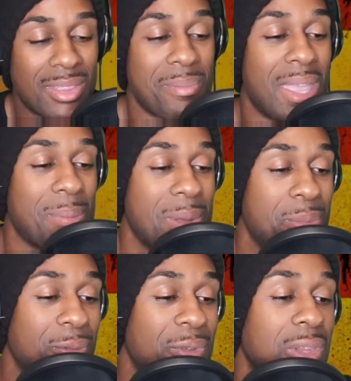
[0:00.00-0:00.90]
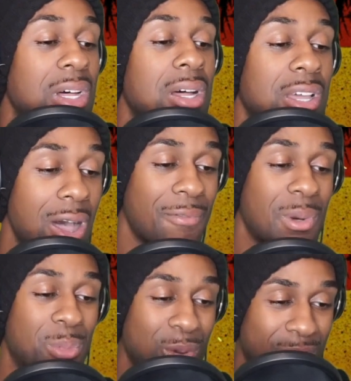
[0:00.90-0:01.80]
to make people feel
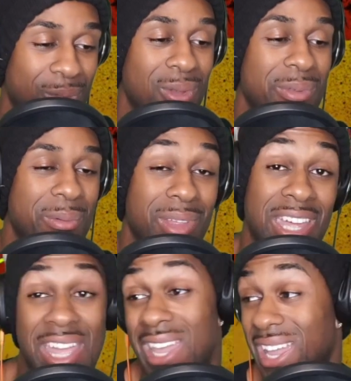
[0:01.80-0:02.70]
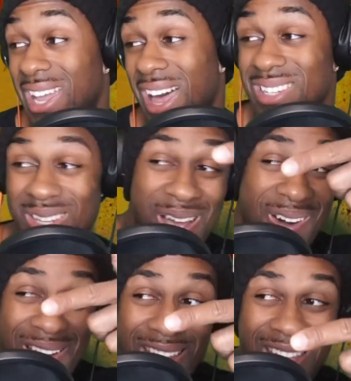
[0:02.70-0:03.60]
uncomfortable. You feel me? I'll be like, hey, how's it going?